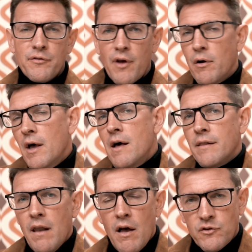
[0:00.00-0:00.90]
So
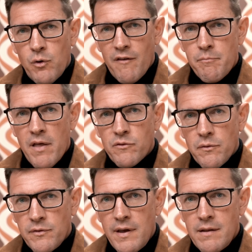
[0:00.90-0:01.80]
the last 12 months,
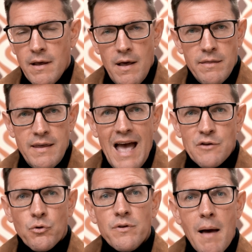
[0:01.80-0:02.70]
we've seen the
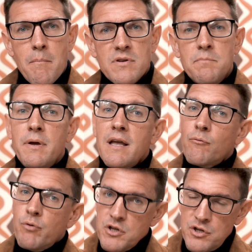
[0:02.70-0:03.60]
actual numbers
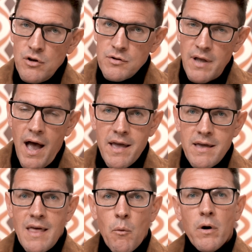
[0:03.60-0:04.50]
being reduced,
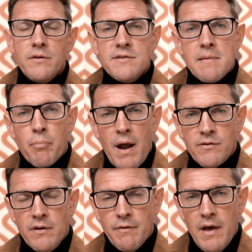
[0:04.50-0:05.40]
i.e. they weren't as
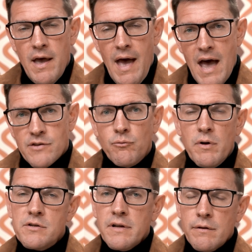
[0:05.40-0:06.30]
impressive as
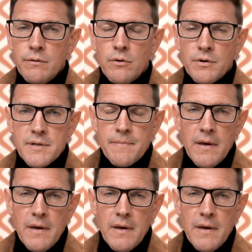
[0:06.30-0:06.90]
originally thought.